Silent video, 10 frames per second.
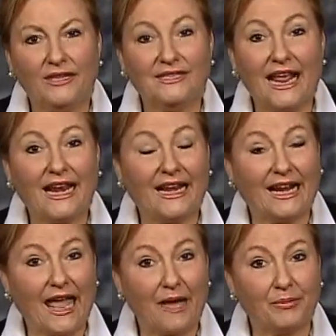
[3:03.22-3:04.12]
not had a
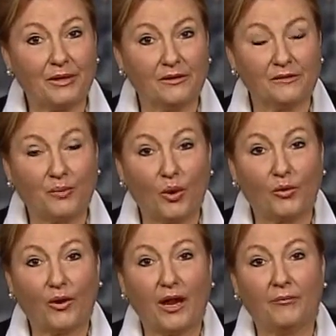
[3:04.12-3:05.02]
capital
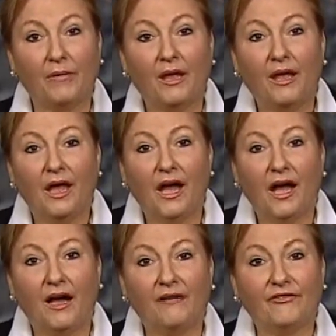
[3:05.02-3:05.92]
program
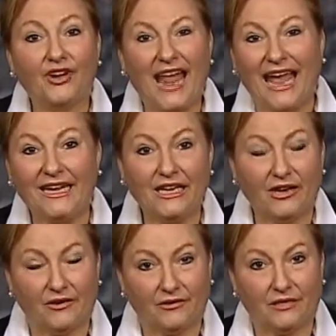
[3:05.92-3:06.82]
for 9
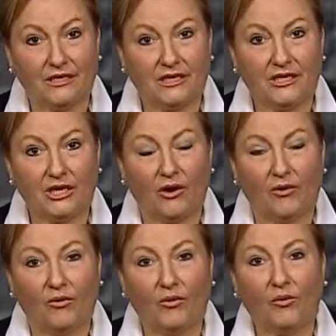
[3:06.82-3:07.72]
years.
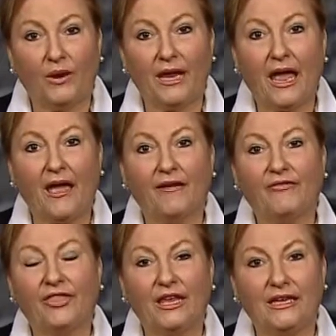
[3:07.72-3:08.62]
So we have
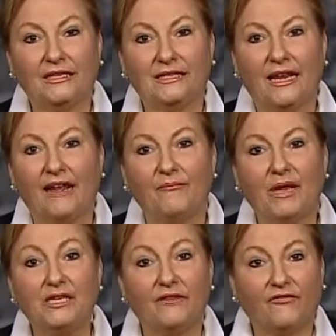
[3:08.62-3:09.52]
things that have
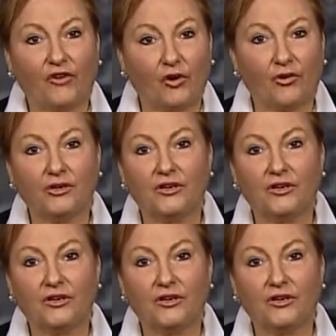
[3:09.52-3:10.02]
been deferred.